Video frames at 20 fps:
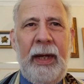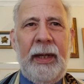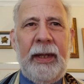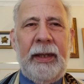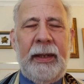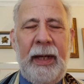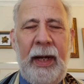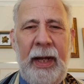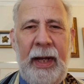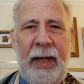
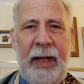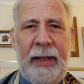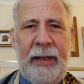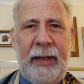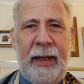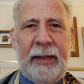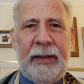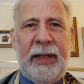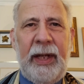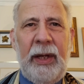
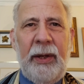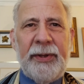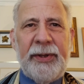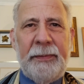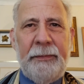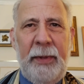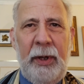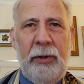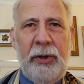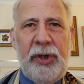God tells
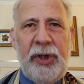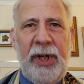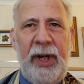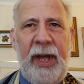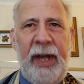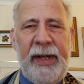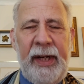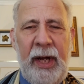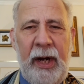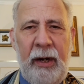Moshe
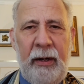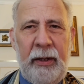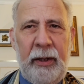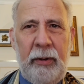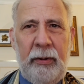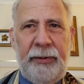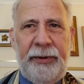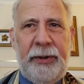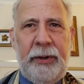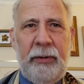and
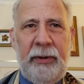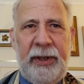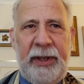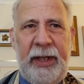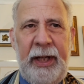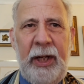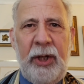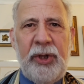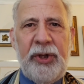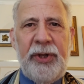Aharon to
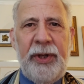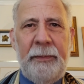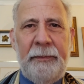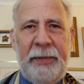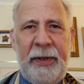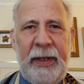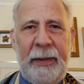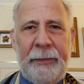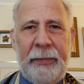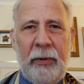teach the
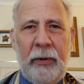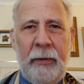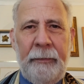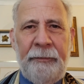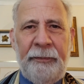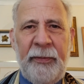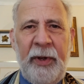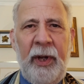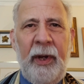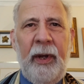
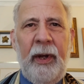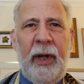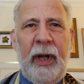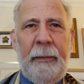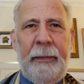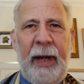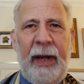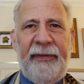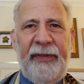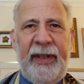people
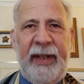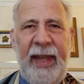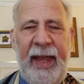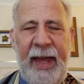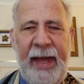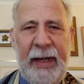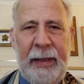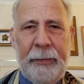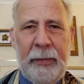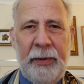about the
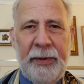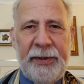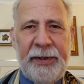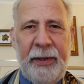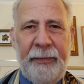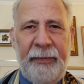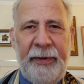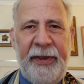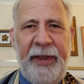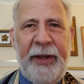
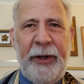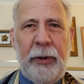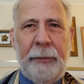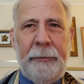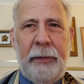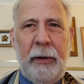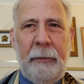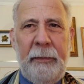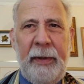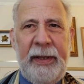animals they are
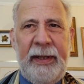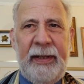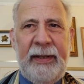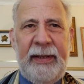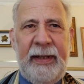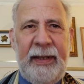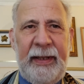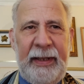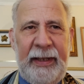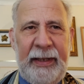permitted
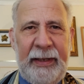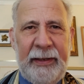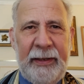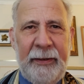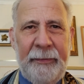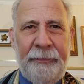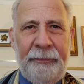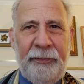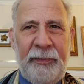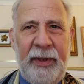to eat,
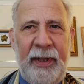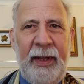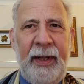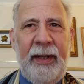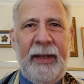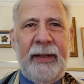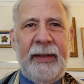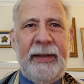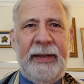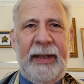
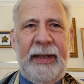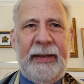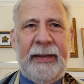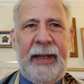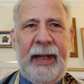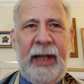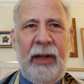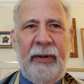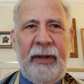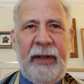
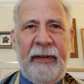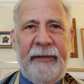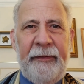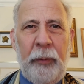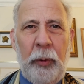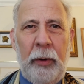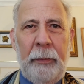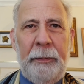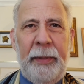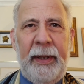detailing
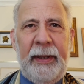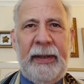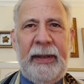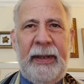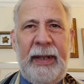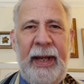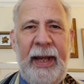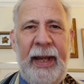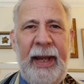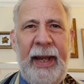
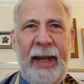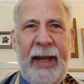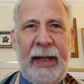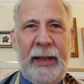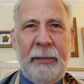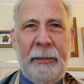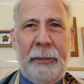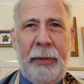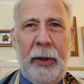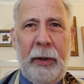forbidden
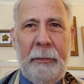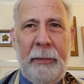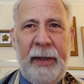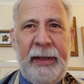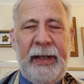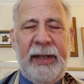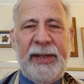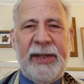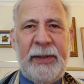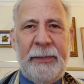and
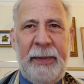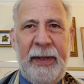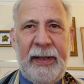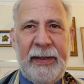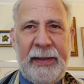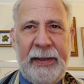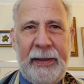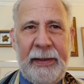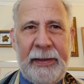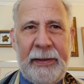permitted
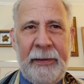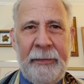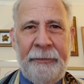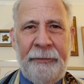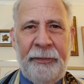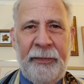species.